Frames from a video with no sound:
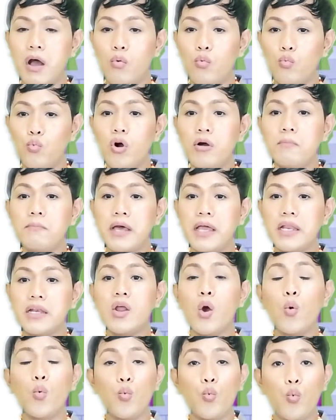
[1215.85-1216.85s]
a
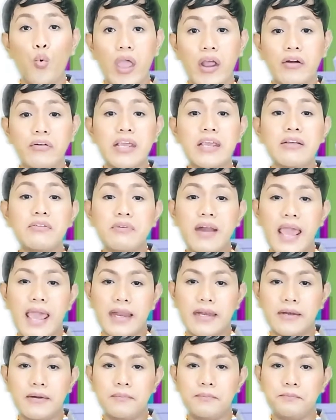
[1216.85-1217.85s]
woman wearing
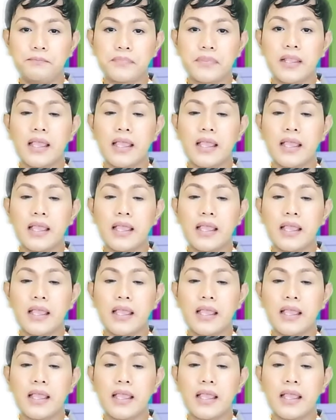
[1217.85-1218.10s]
red.